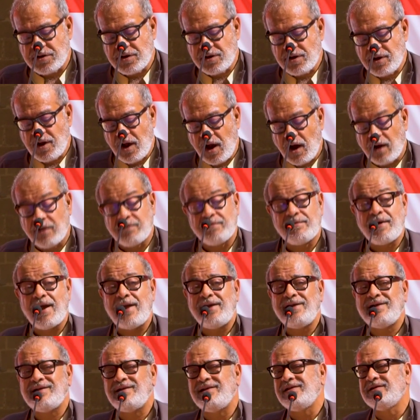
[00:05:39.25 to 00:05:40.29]
are
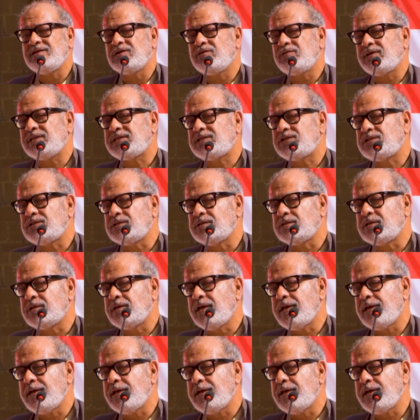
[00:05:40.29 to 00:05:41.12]
radically in question today.